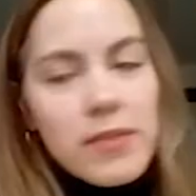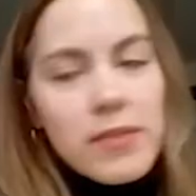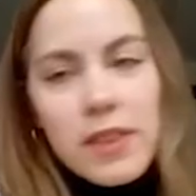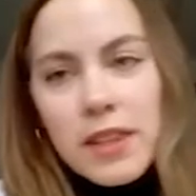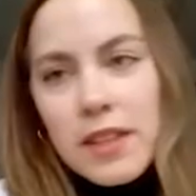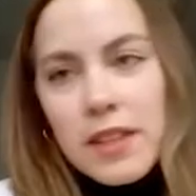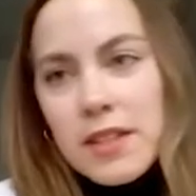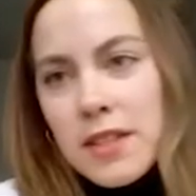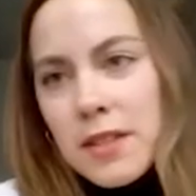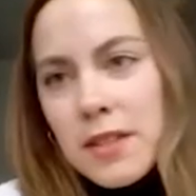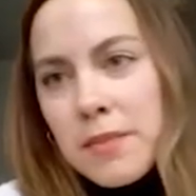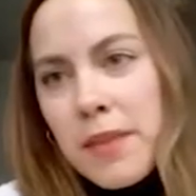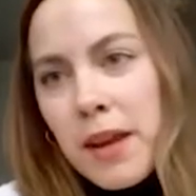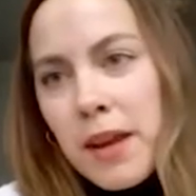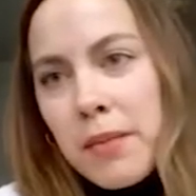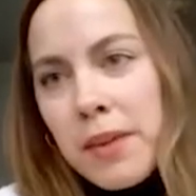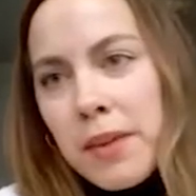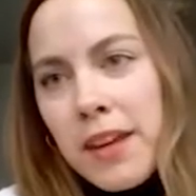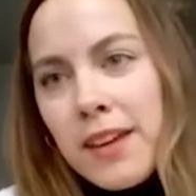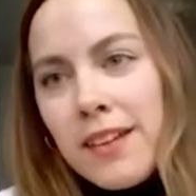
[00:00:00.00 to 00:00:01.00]
This is
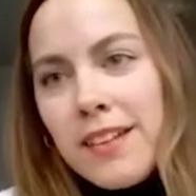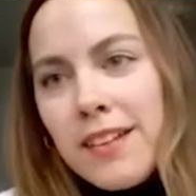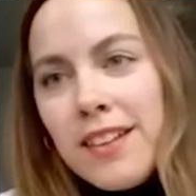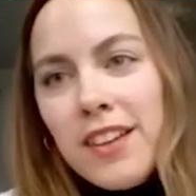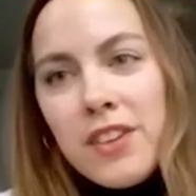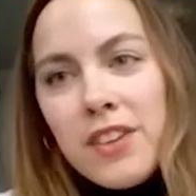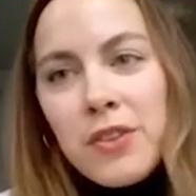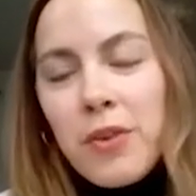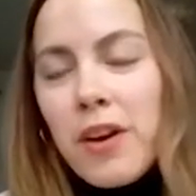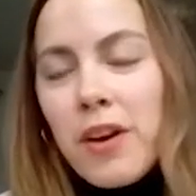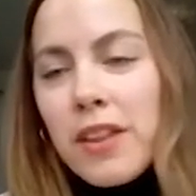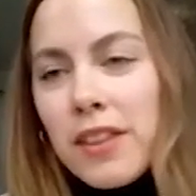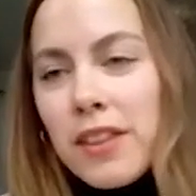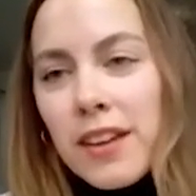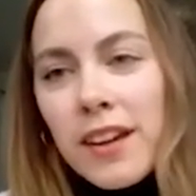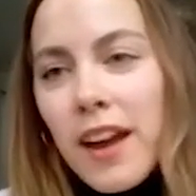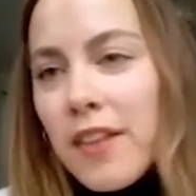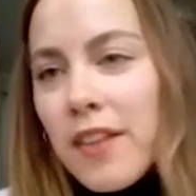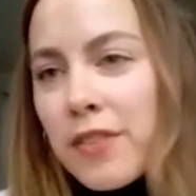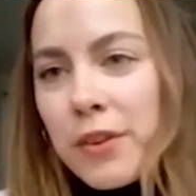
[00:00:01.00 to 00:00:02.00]
maybe, you know, I
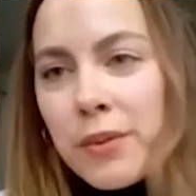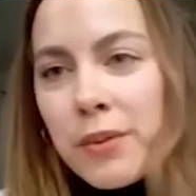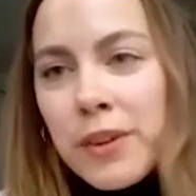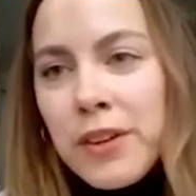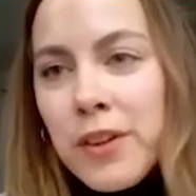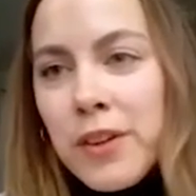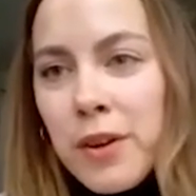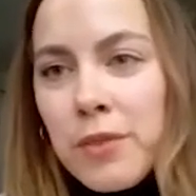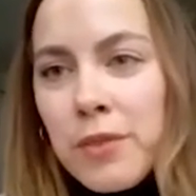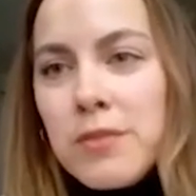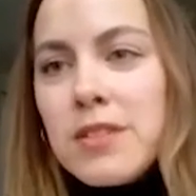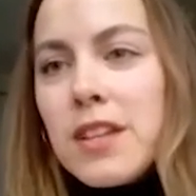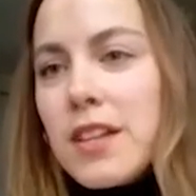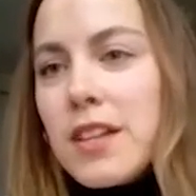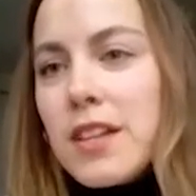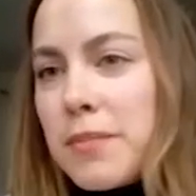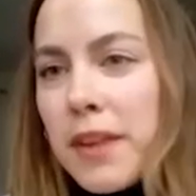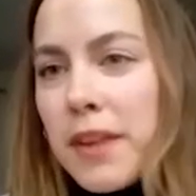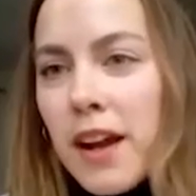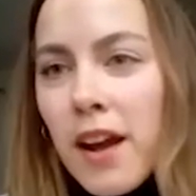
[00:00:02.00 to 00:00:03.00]
think everyone knows
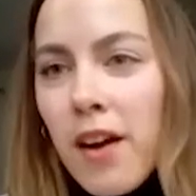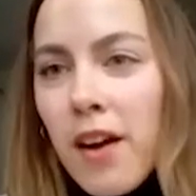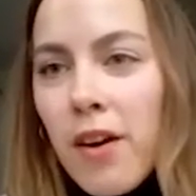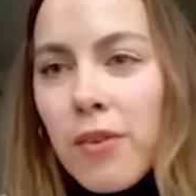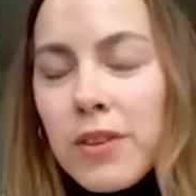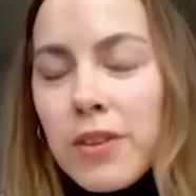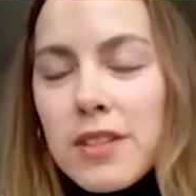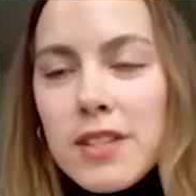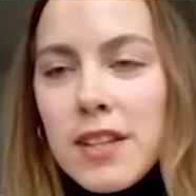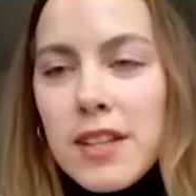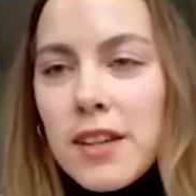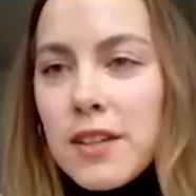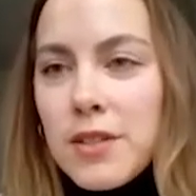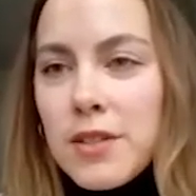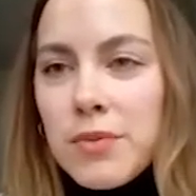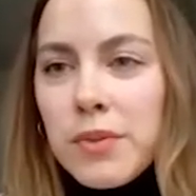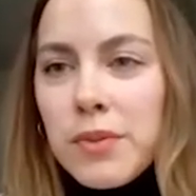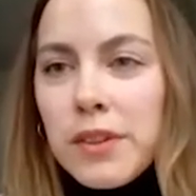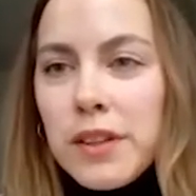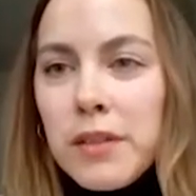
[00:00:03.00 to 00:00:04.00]
this, but I always think
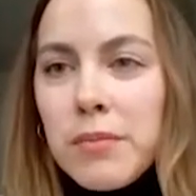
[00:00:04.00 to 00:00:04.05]
it's really